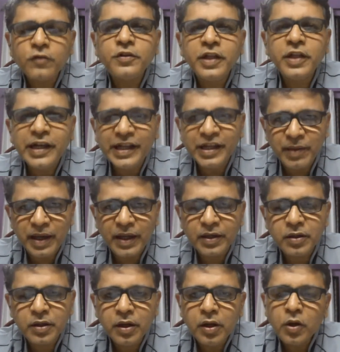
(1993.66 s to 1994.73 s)
of the
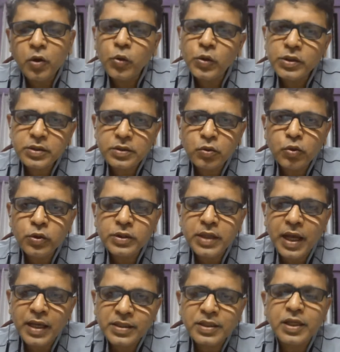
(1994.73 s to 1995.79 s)
layman who
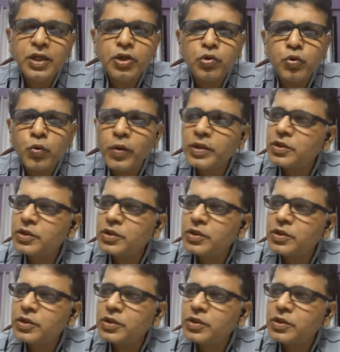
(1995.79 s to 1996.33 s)
is asking you